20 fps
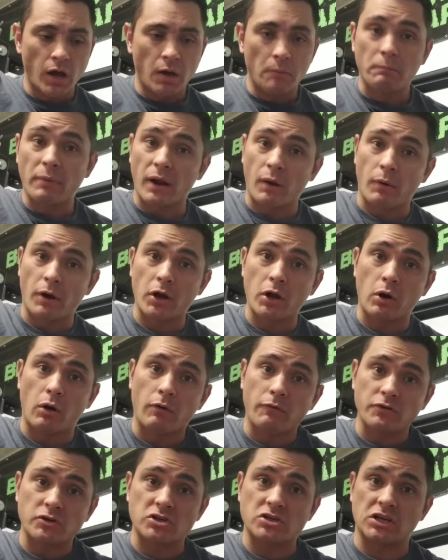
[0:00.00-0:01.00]
But I want to go
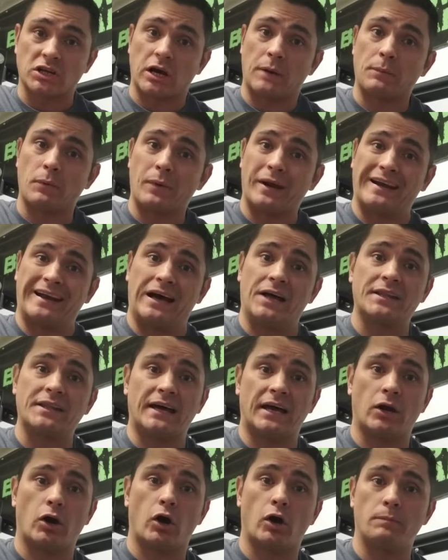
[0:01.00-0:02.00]
over just a couple right now
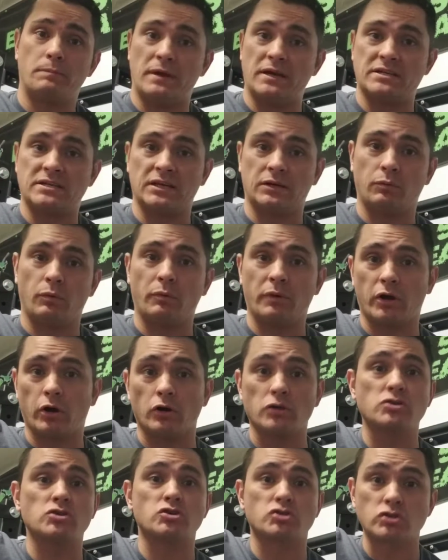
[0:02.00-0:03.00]
that are basic, what we
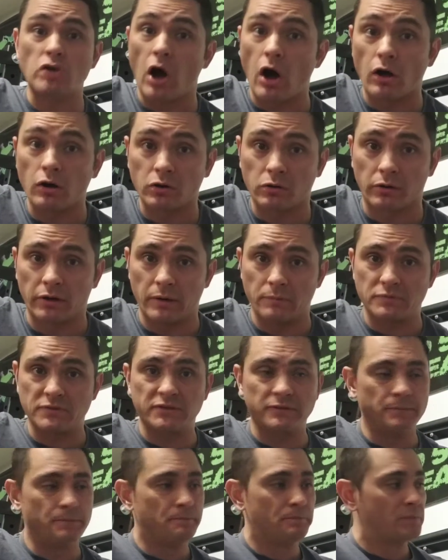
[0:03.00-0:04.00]
call stall
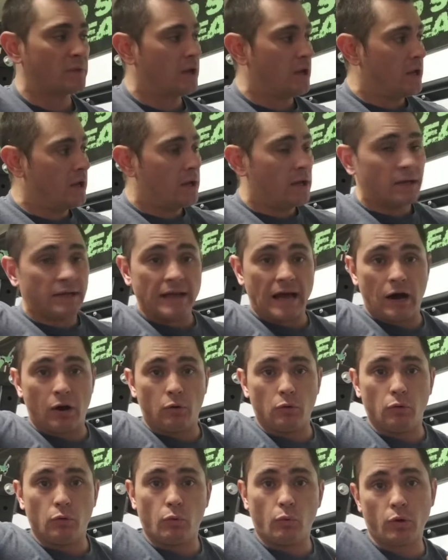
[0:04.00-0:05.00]
grips.
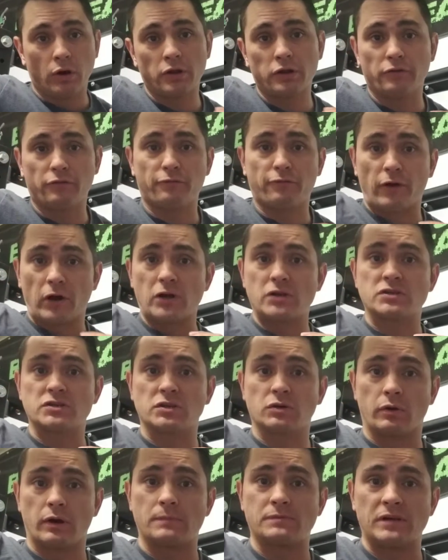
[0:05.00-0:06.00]
Now, one of the
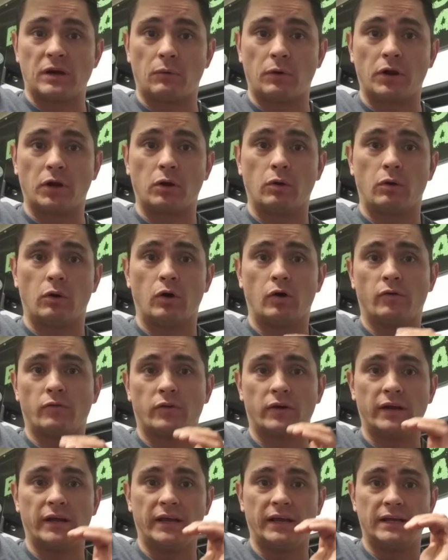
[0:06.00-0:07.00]
first grips I want to go
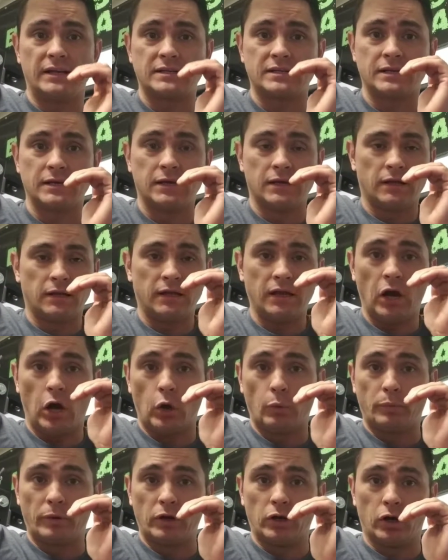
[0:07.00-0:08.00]
over is the
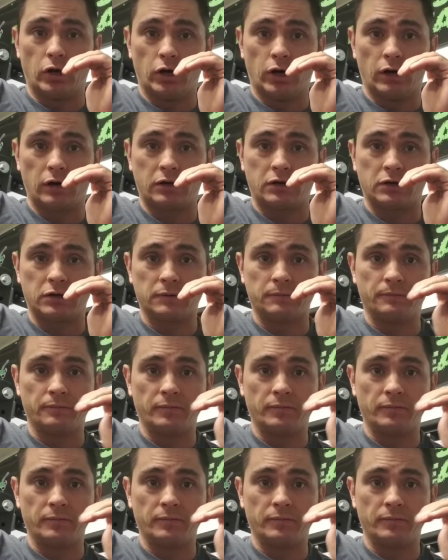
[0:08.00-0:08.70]
open hook.